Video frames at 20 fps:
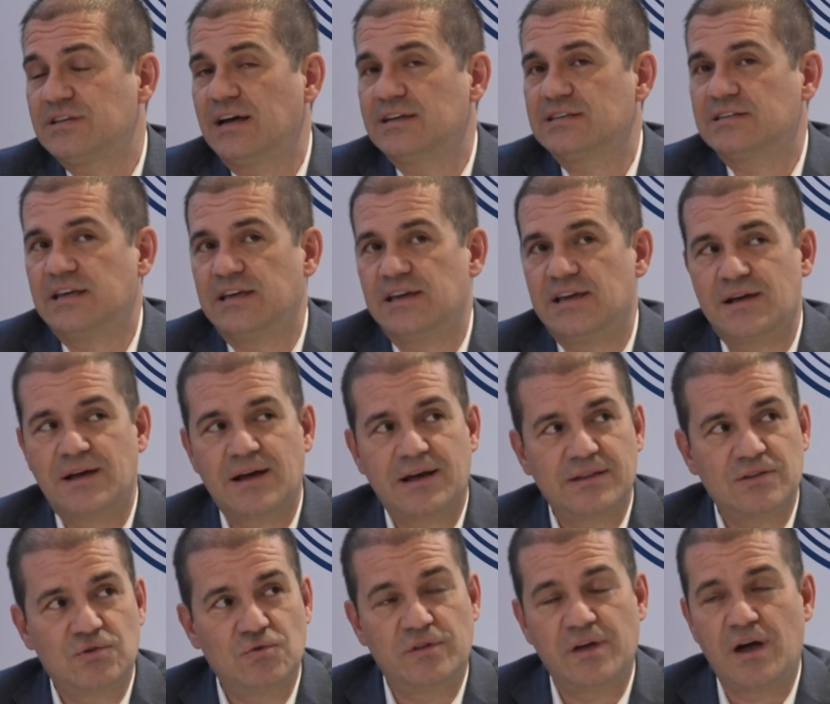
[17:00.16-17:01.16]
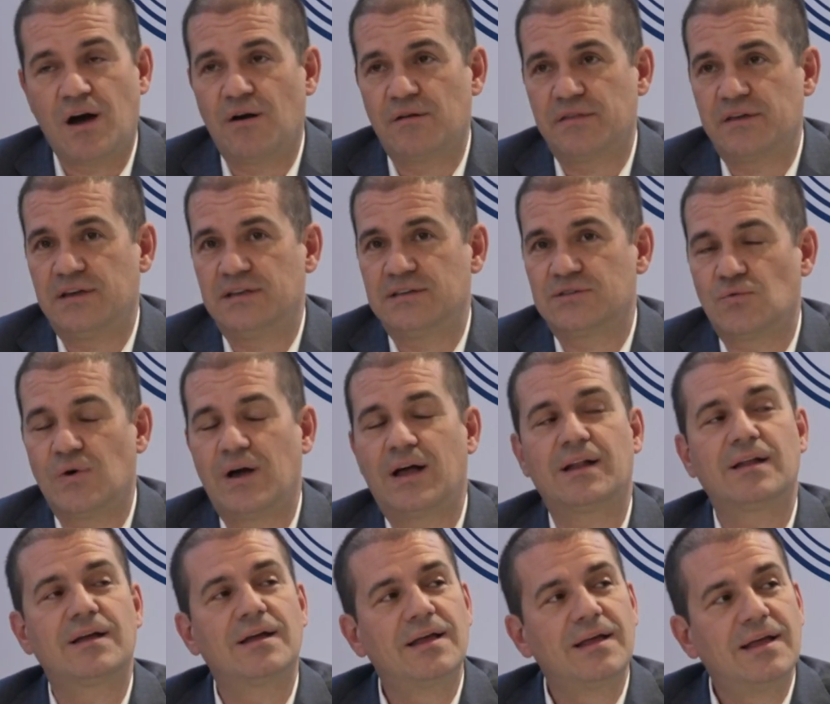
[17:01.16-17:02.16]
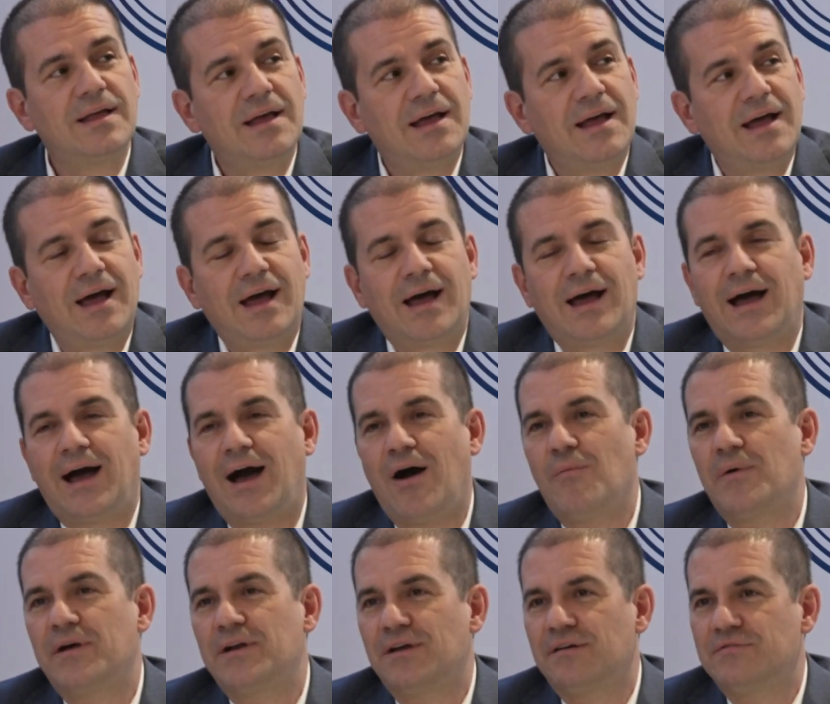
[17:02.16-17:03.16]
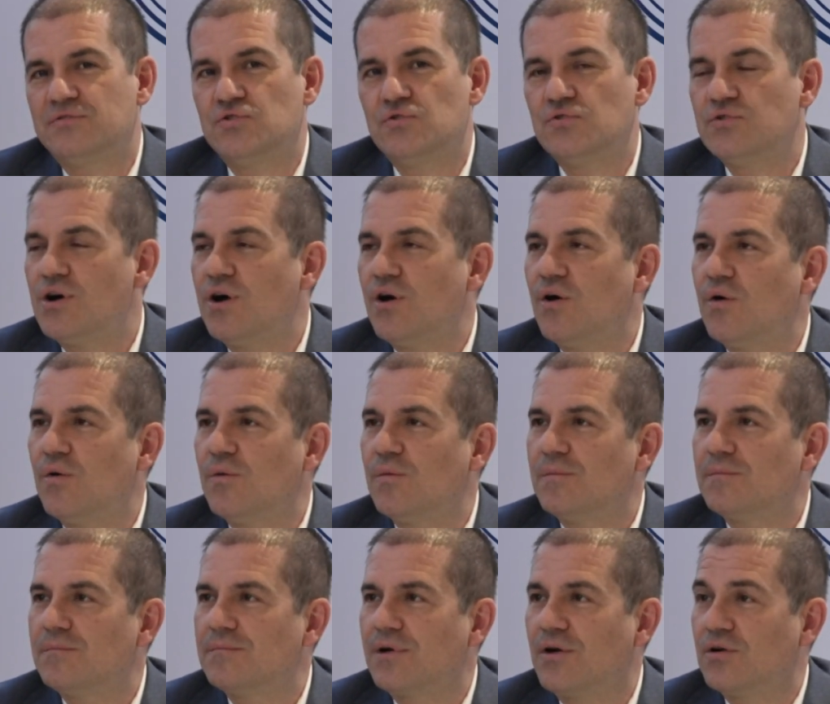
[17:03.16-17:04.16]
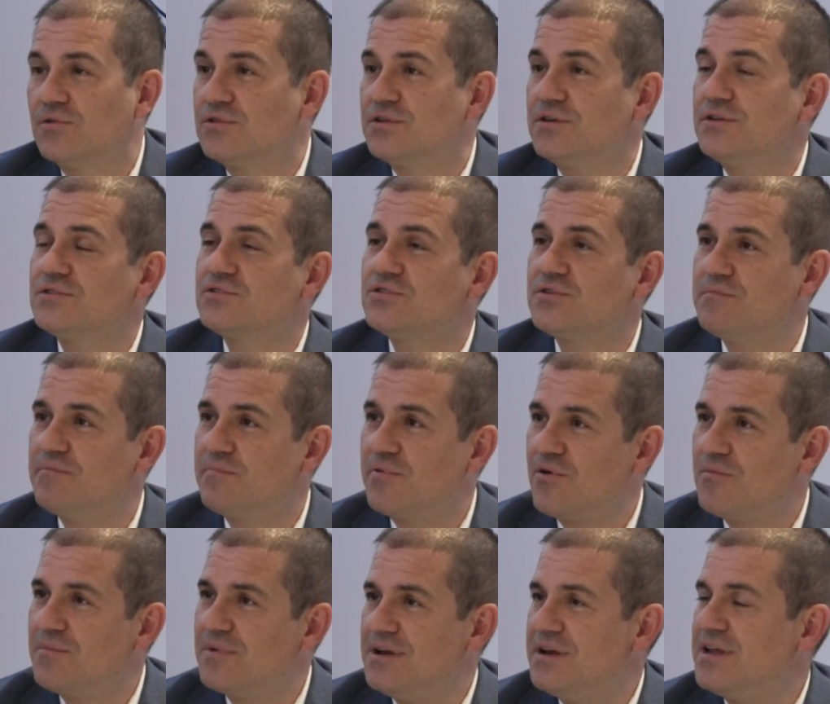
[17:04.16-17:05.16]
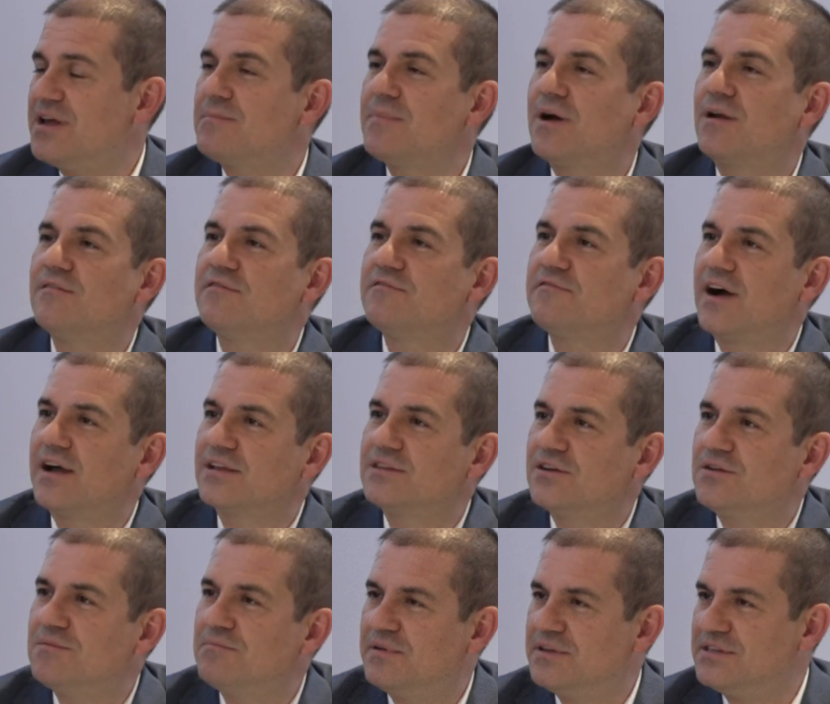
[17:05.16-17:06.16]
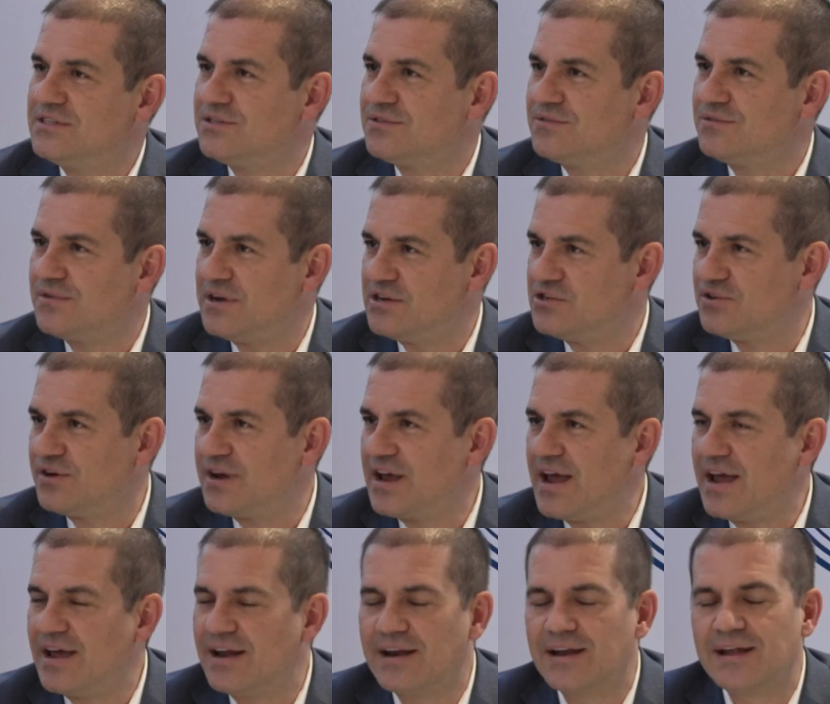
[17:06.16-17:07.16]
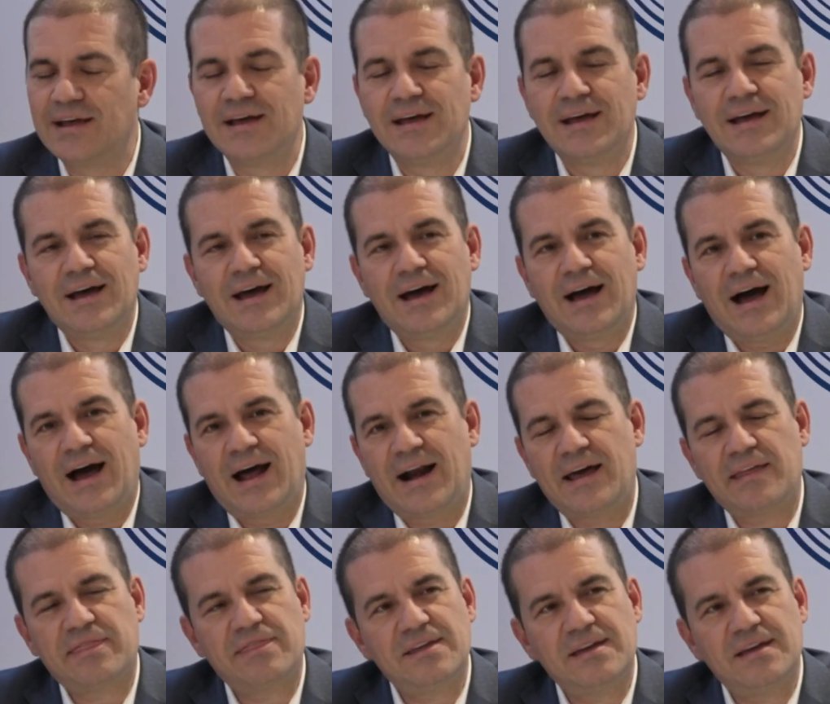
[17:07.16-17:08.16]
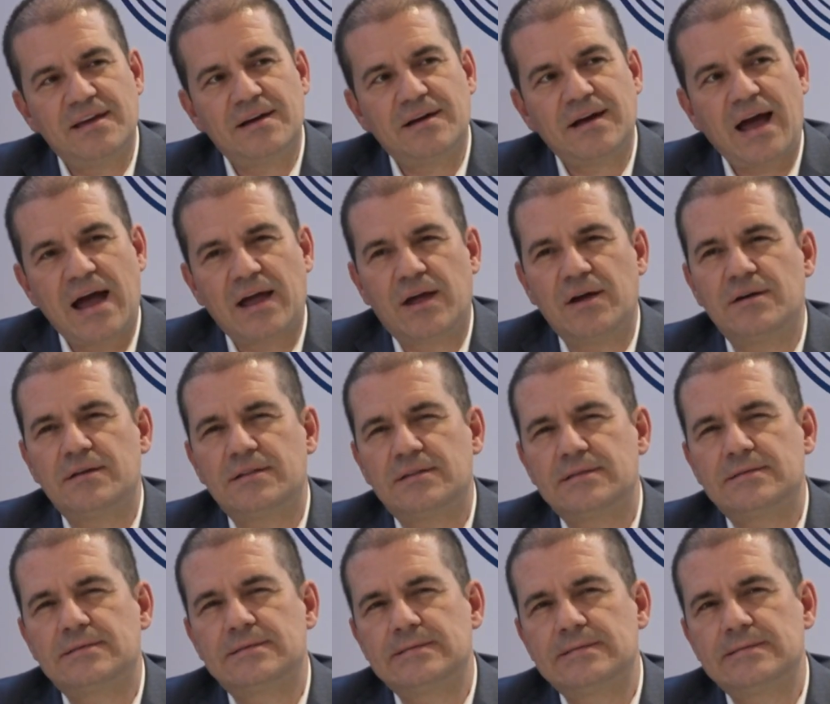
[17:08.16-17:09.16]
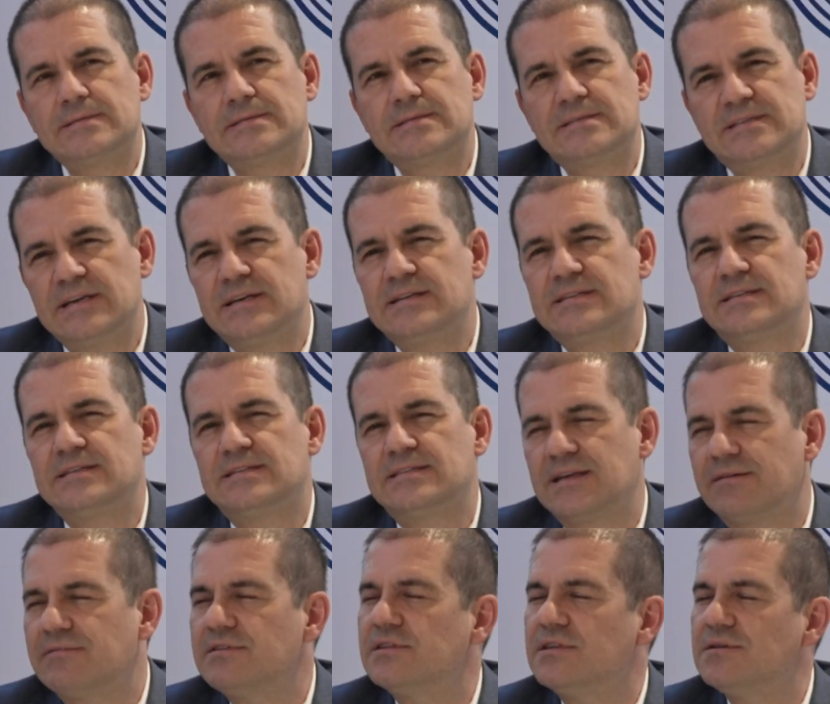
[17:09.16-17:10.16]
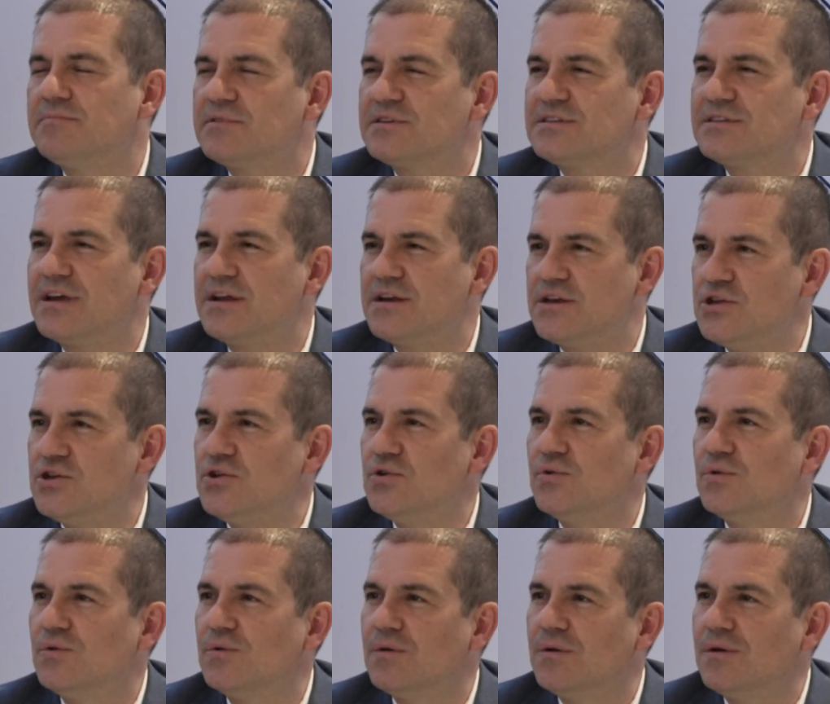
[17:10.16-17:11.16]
asking to the audience, well, how many of you know continuous improvement, lean manufacturing? Please raise your hand. And I think a good 60-70% knew